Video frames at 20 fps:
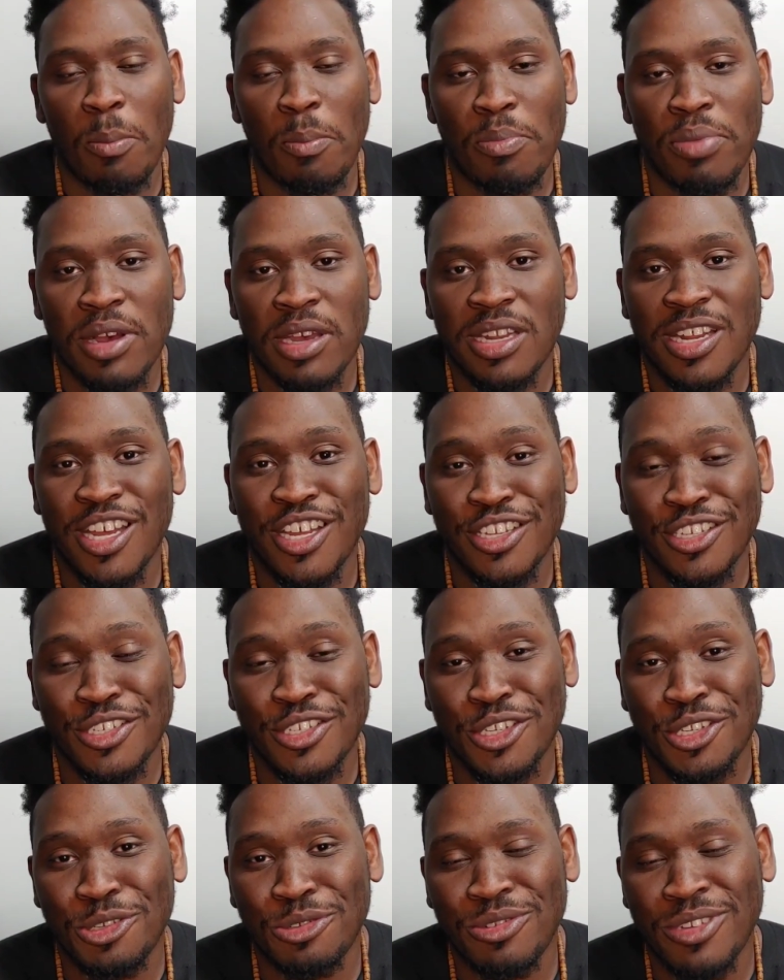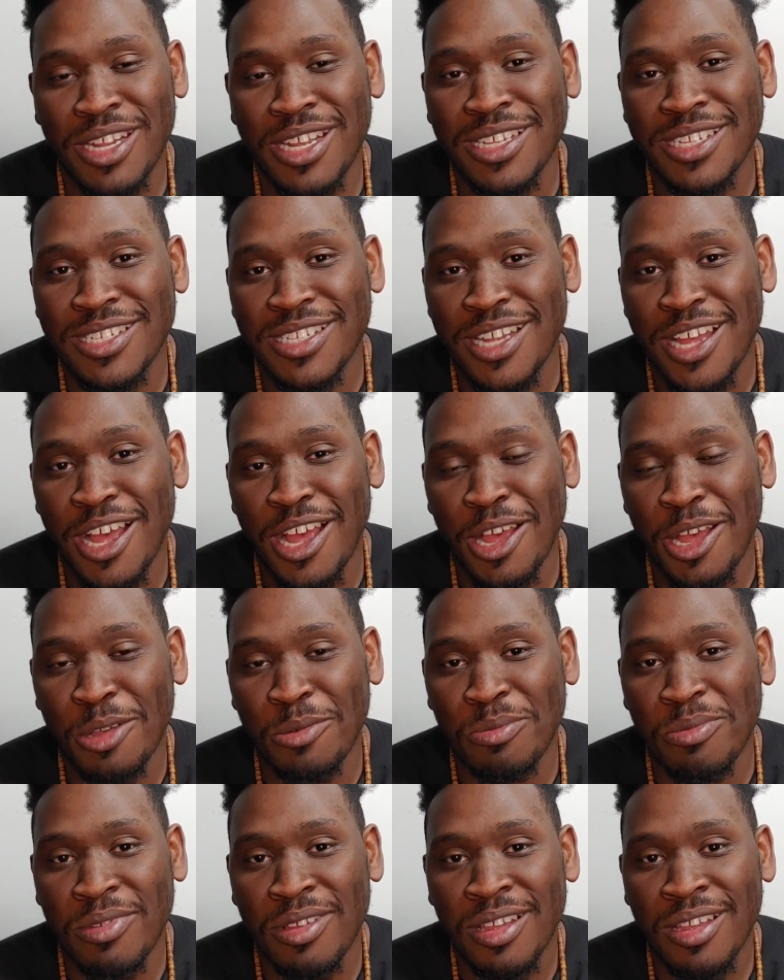But until next
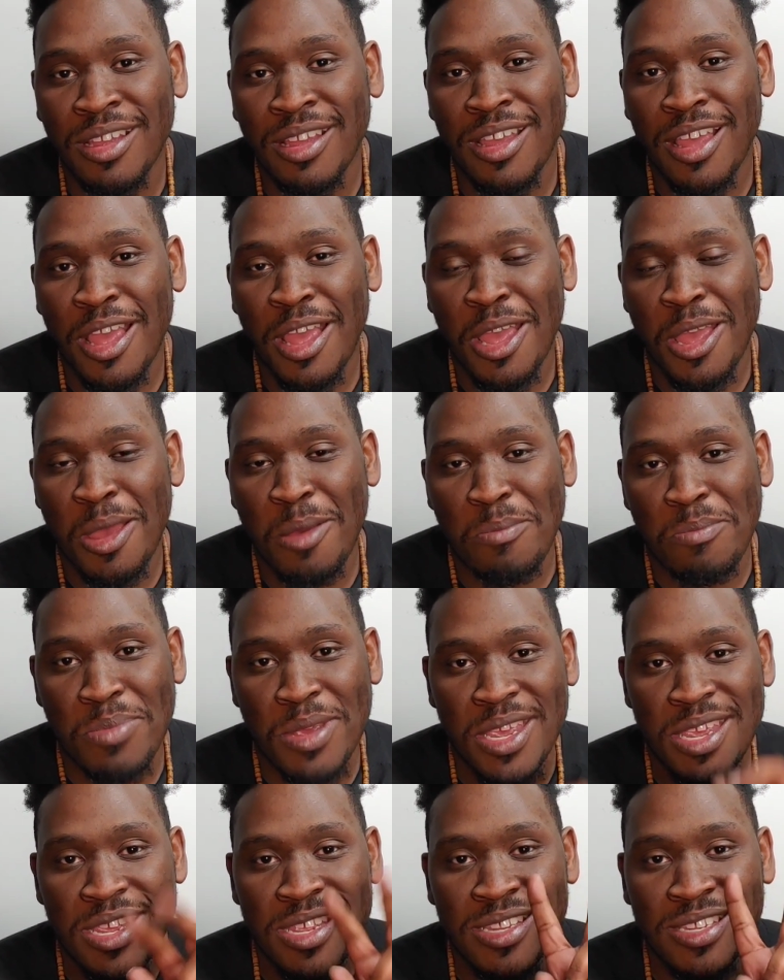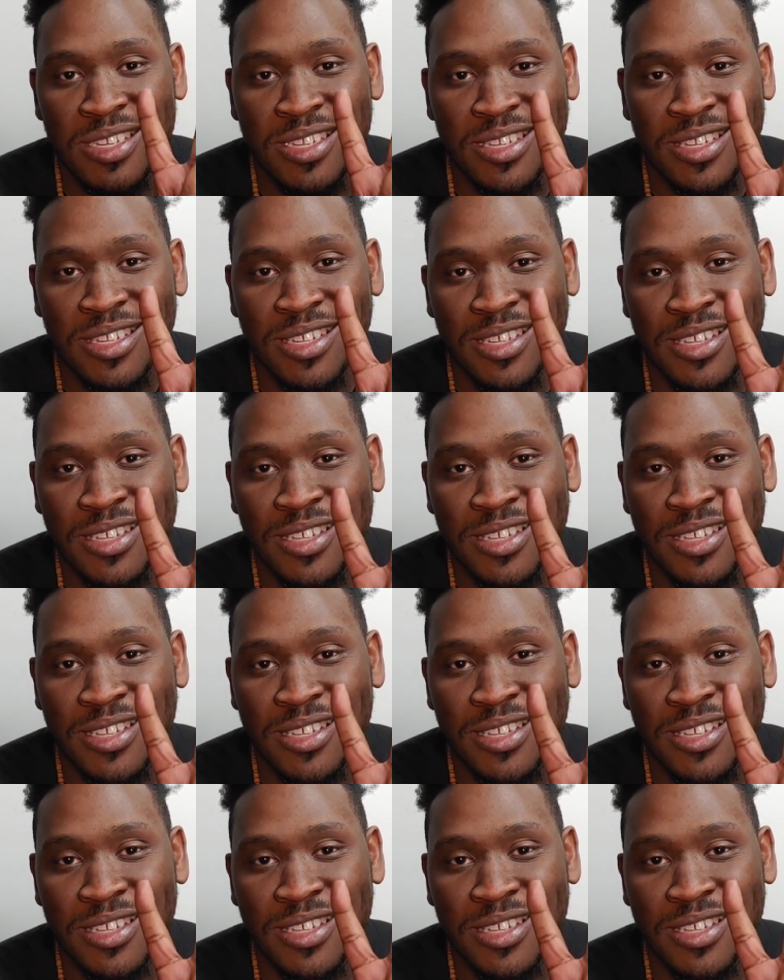time, peace.